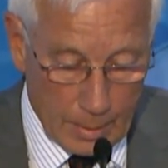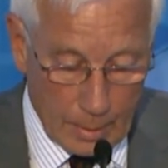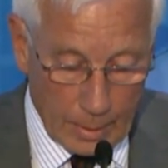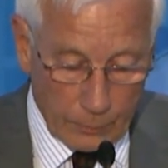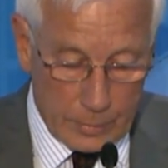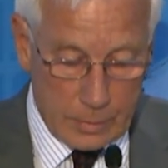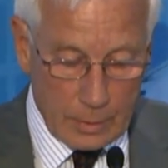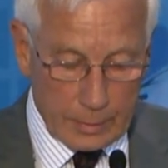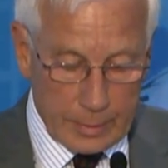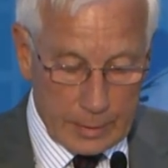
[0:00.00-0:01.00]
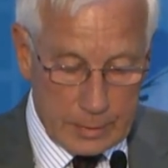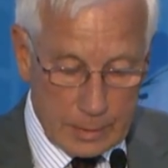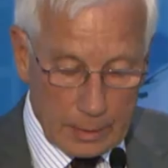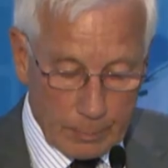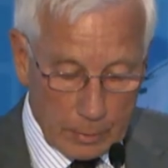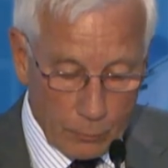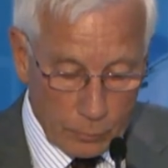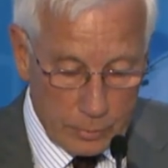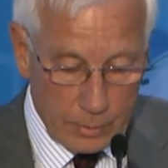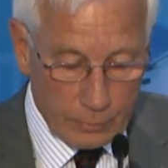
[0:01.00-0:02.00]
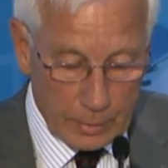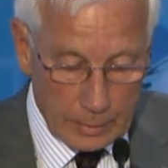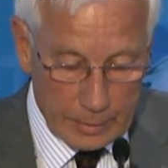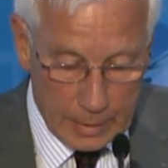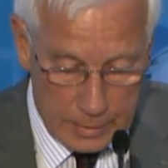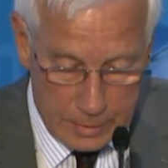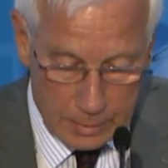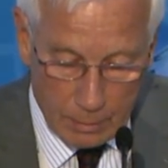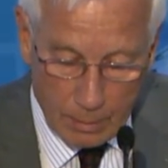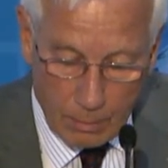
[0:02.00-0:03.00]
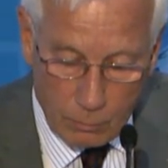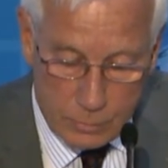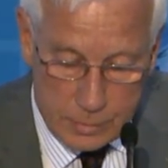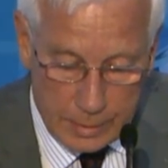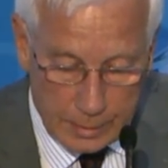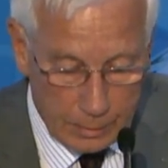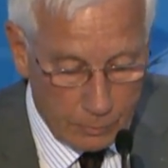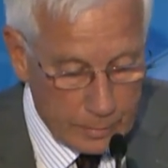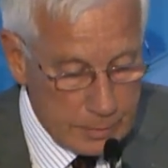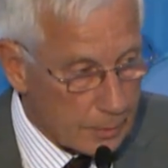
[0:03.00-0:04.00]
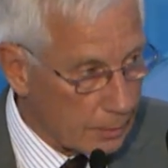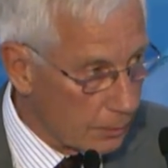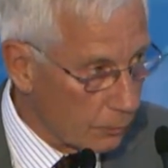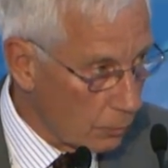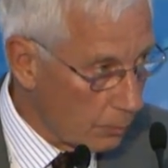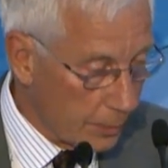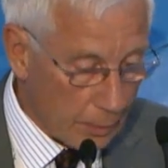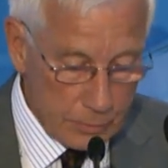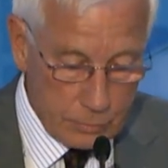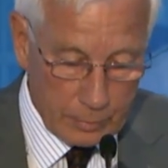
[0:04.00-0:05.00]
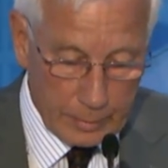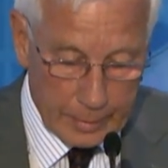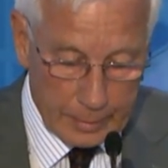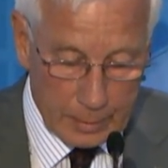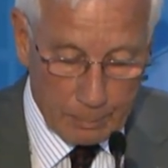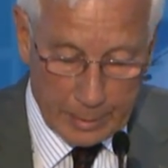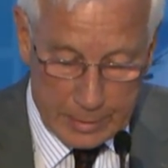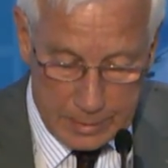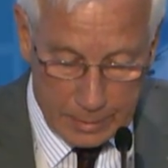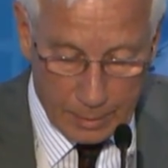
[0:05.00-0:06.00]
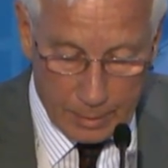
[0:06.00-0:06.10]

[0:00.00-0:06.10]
In this context, let me quote Yevgeny Yasin, who said in a recent interview with the Austrian daily Die Presse